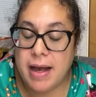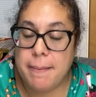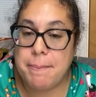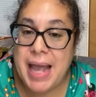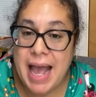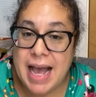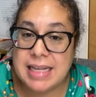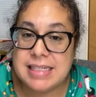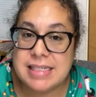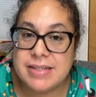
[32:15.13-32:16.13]

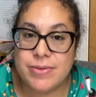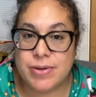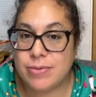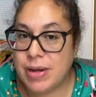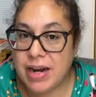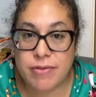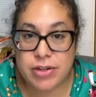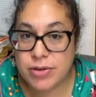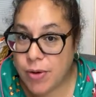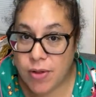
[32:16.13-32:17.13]
pass or whatever
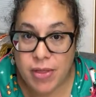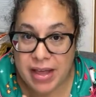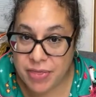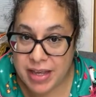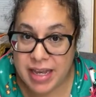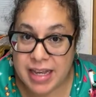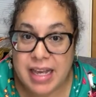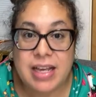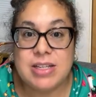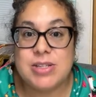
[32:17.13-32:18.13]
you call that thing.
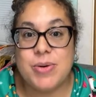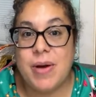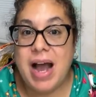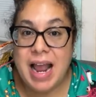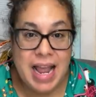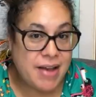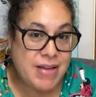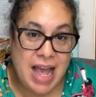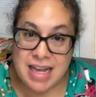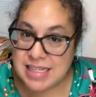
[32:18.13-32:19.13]
So I have
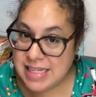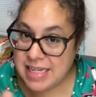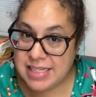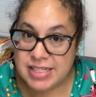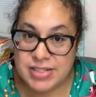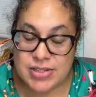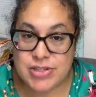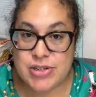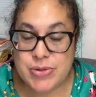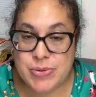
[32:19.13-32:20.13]
access
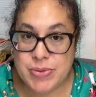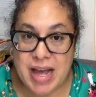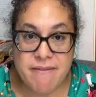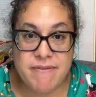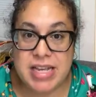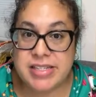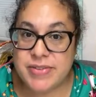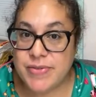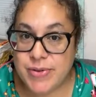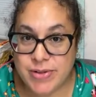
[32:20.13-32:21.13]
to that
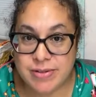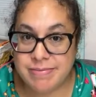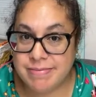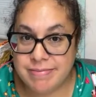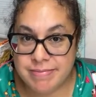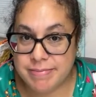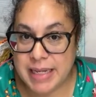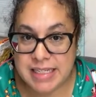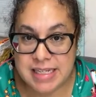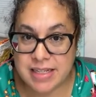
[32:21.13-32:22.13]
festival
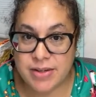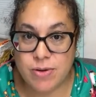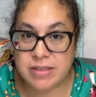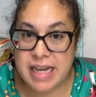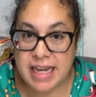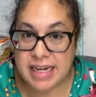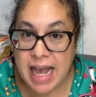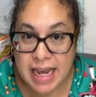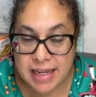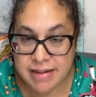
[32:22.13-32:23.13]
basically all day and
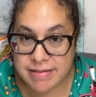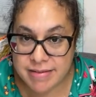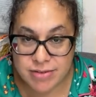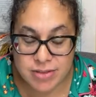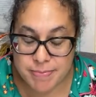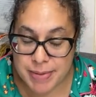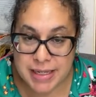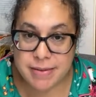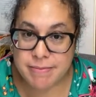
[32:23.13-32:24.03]
night. There's a big